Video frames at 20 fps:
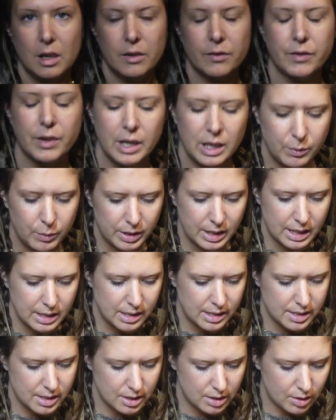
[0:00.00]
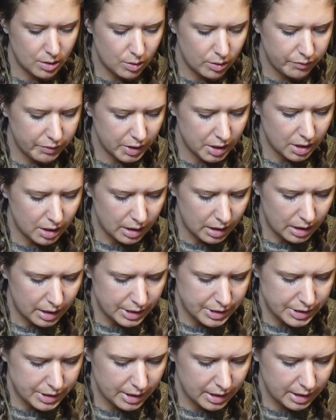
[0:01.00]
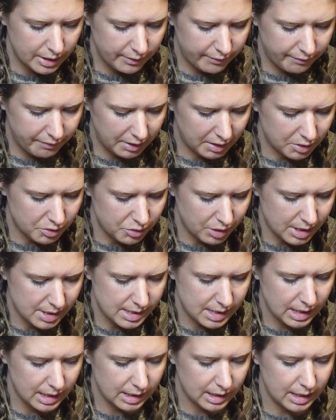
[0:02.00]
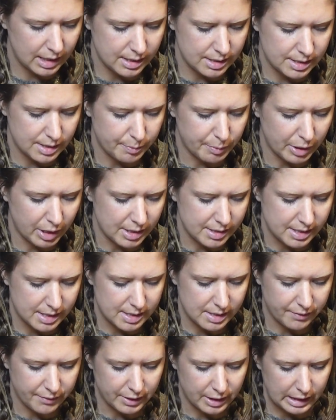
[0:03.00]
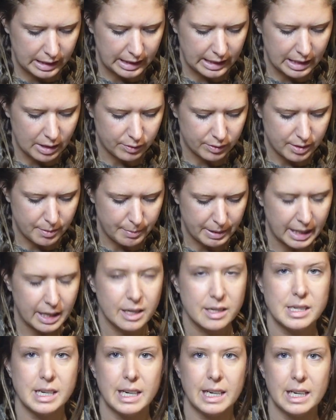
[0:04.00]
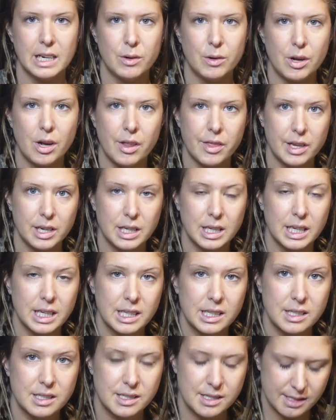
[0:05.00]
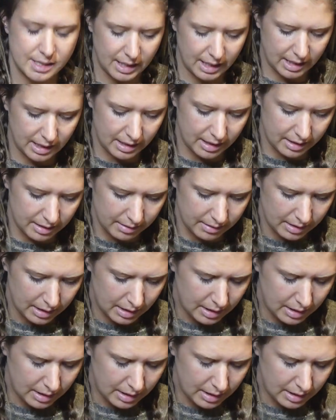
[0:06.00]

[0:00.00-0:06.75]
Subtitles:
For anyone that doesn't know, if you're not a hunter, field dressing is the process of cleaning out the bear, taking out all the guts and